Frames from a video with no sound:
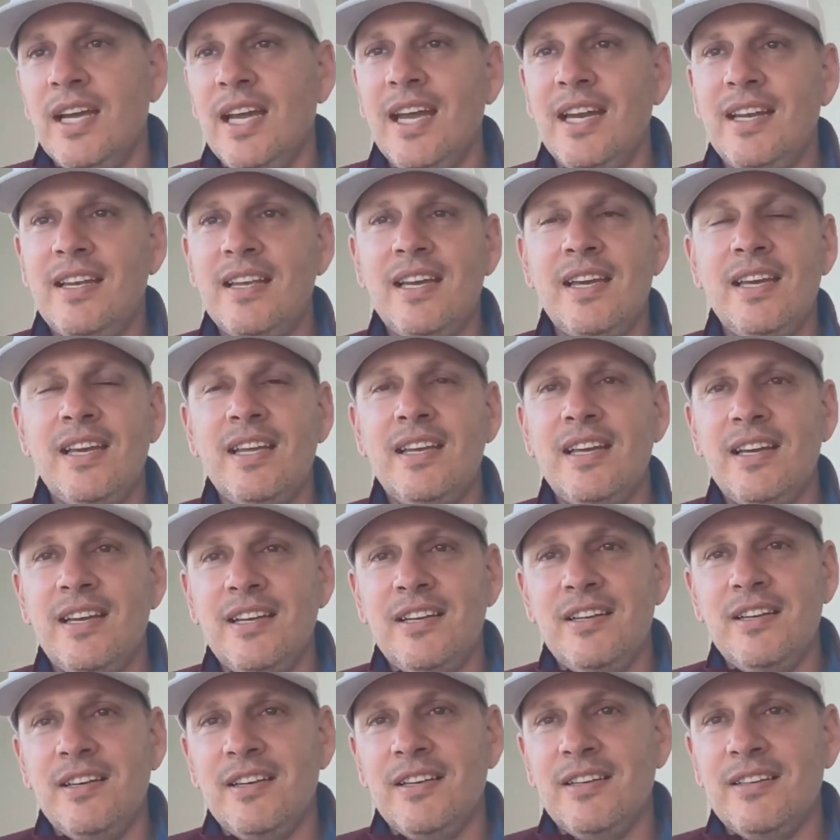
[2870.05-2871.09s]

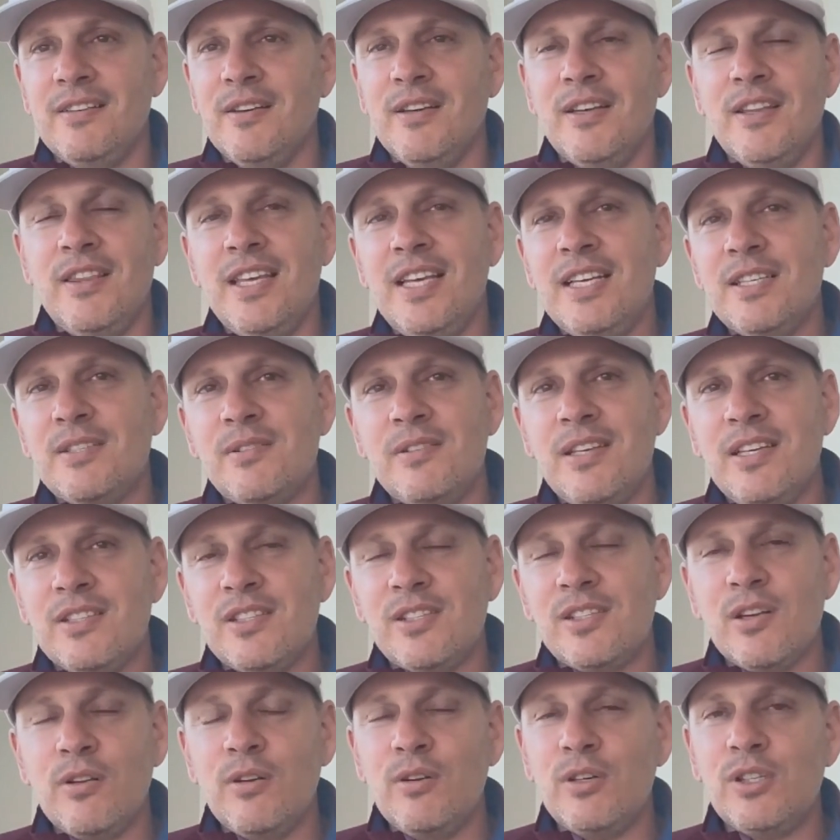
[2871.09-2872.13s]

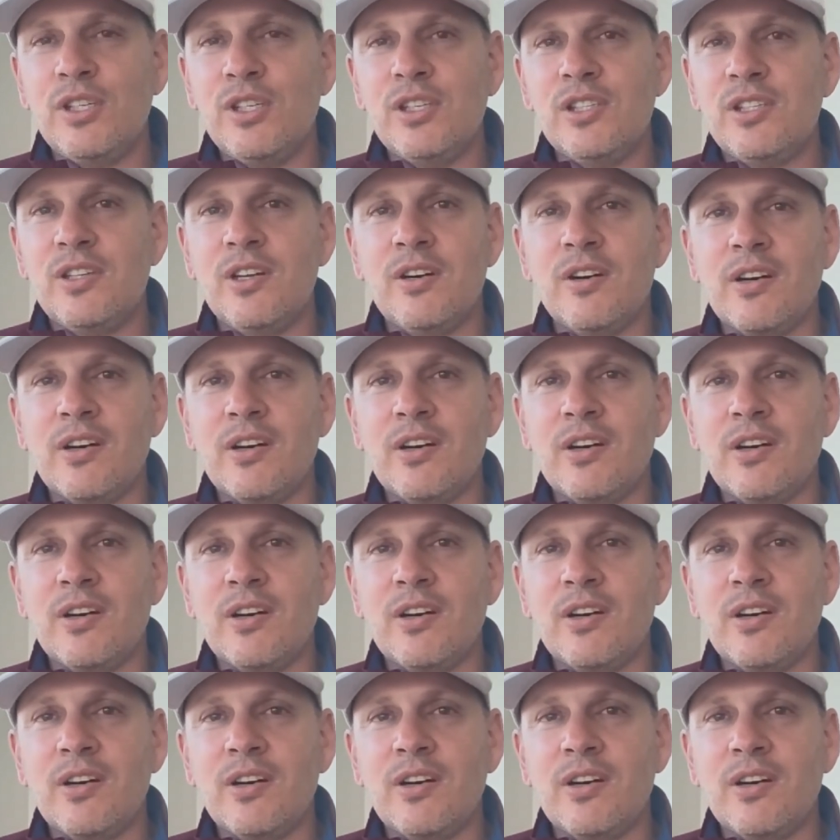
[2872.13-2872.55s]
These solutions